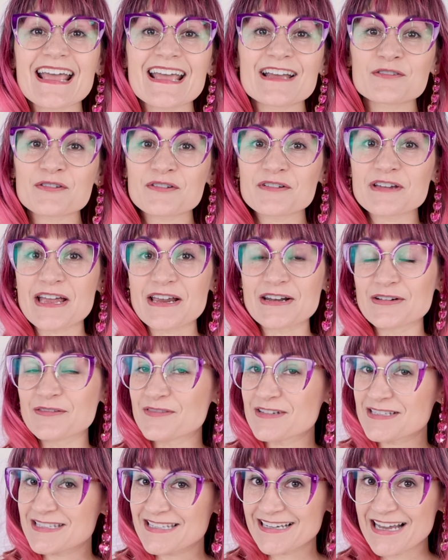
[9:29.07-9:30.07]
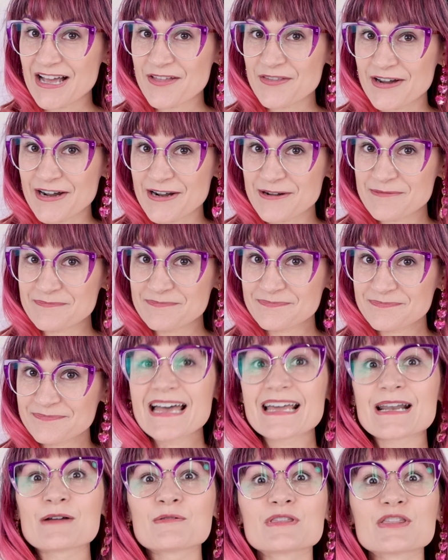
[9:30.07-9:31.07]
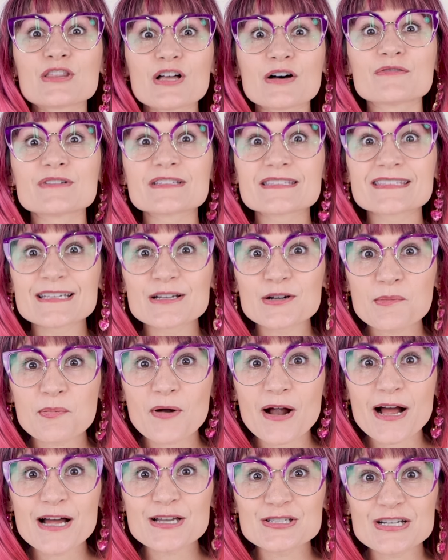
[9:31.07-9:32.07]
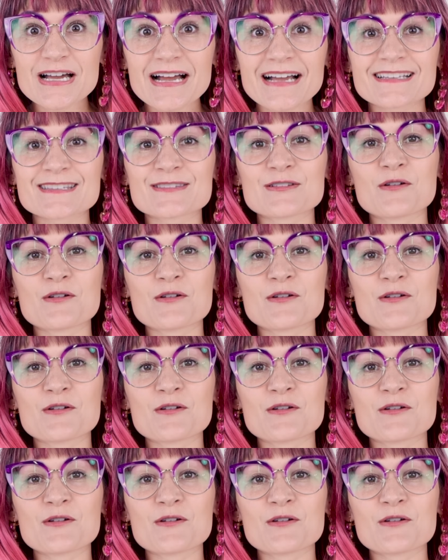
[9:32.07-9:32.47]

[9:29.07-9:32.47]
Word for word: and creative together and I would love to see your projects.